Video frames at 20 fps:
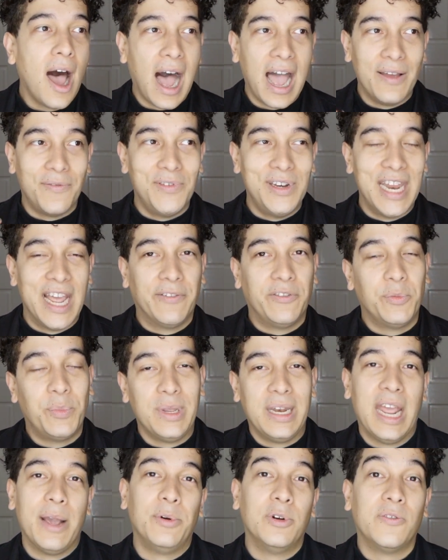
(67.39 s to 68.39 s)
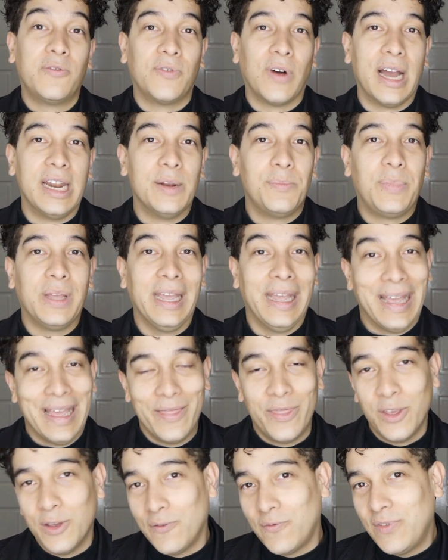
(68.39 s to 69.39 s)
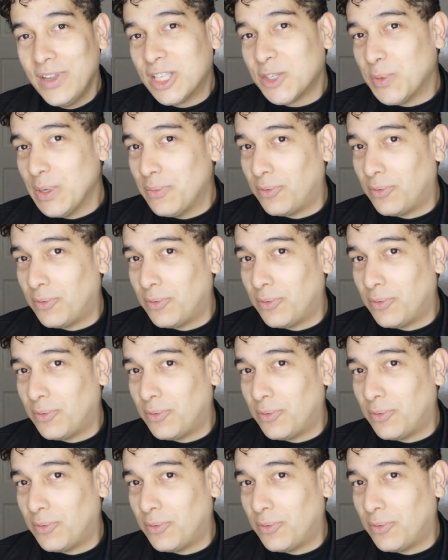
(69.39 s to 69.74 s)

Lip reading: I've never been able to find a pair that fits